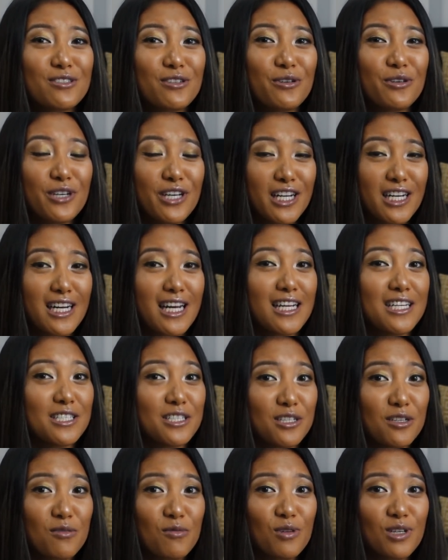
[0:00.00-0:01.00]
so you get an
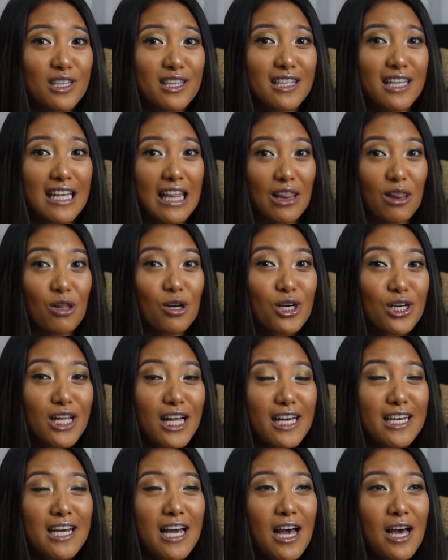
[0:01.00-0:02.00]
idea of what they look
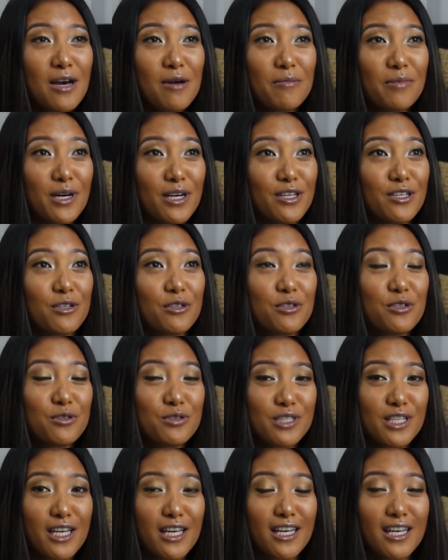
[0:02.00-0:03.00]
like, but you're
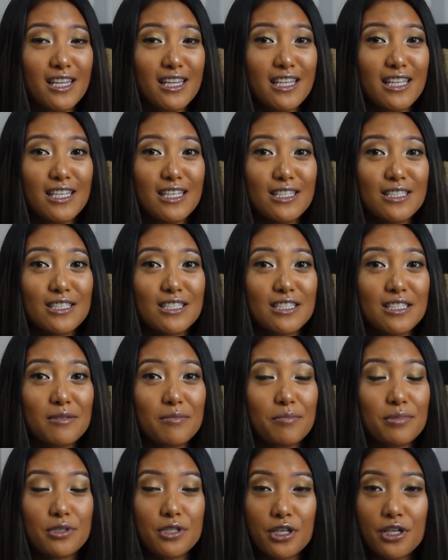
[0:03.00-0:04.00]
using these
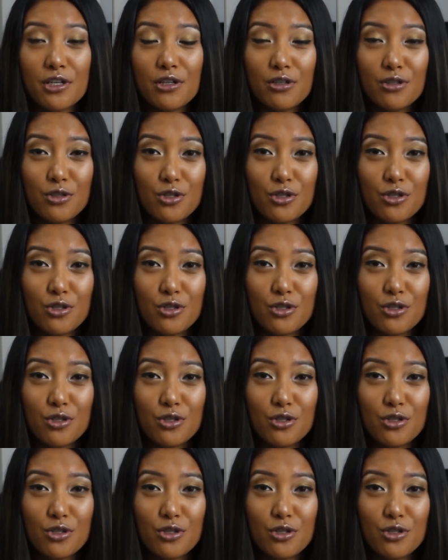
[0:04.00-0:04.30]
particular